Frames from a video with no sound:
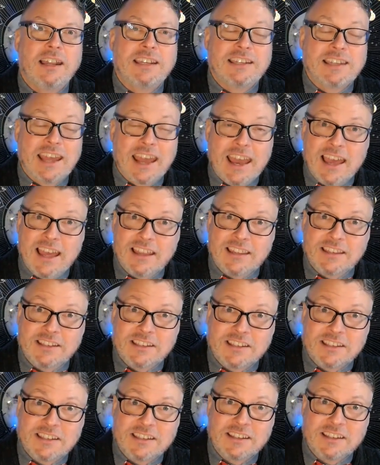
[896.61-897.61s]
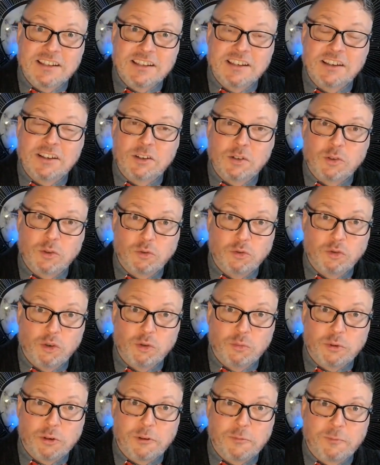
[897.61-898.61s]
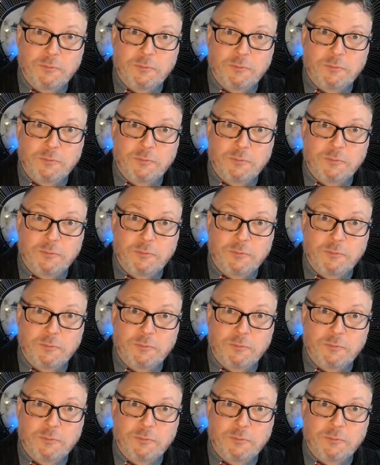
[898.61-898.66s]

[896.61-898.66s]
dance group.